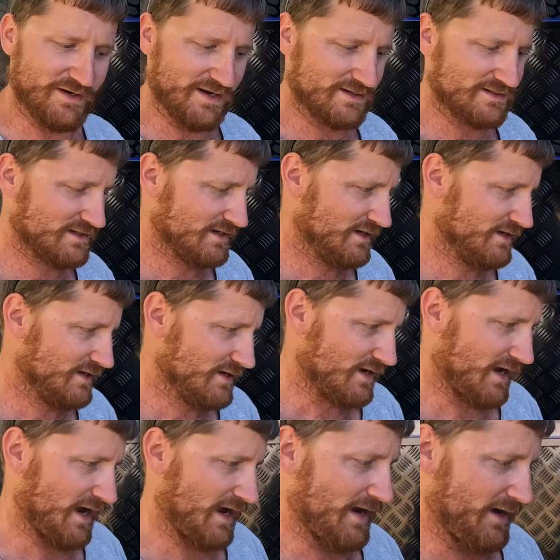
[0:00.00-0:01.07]
necks
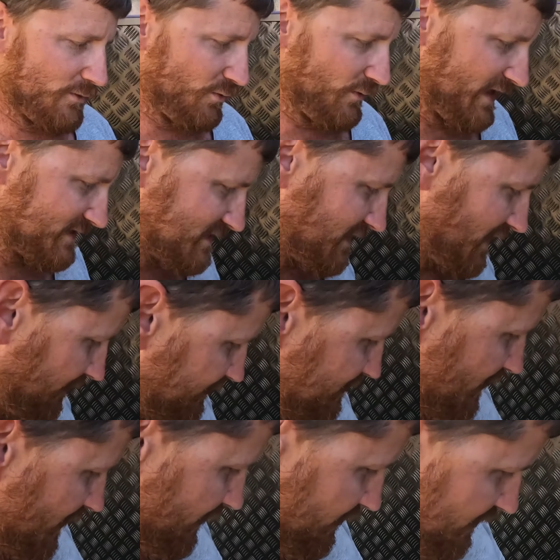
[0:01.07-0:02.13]
and all that stuff. So